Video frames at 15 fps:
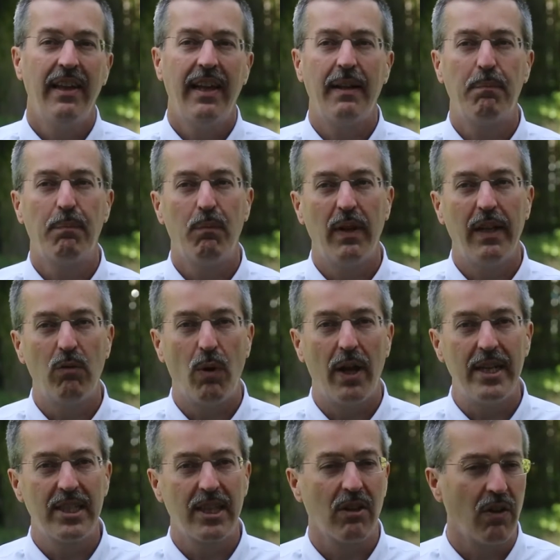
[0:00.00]
in
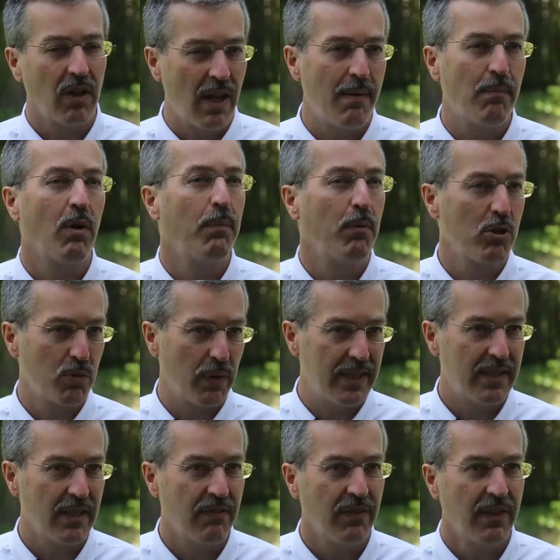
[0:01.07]
ways that are a lot more
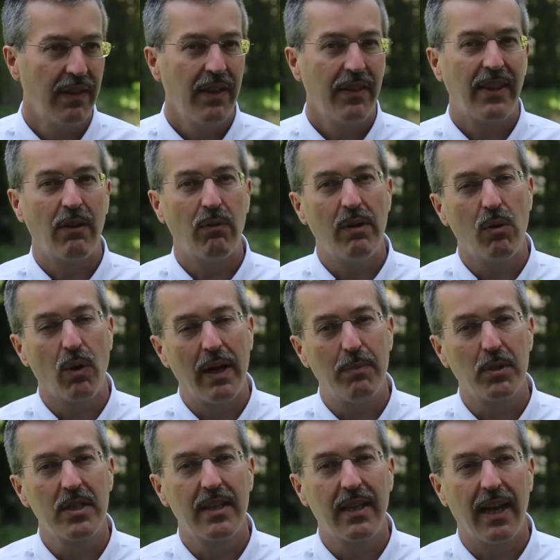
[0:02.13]
persuasive than we were
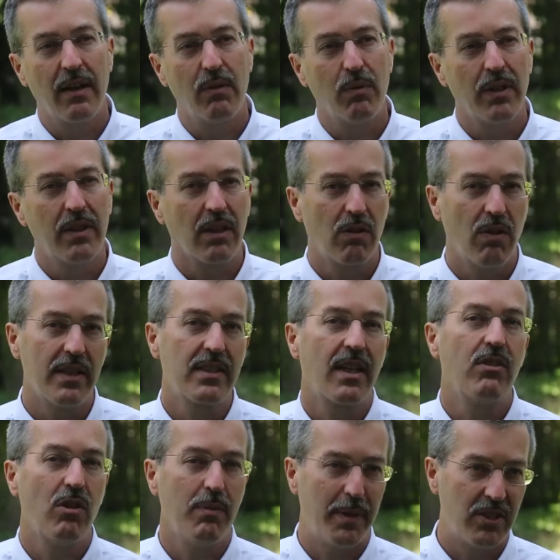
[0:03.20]
able to get with the
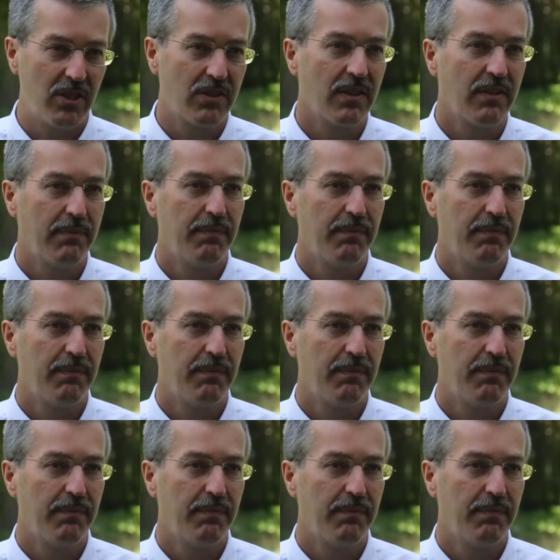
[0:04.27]
cross-country measures.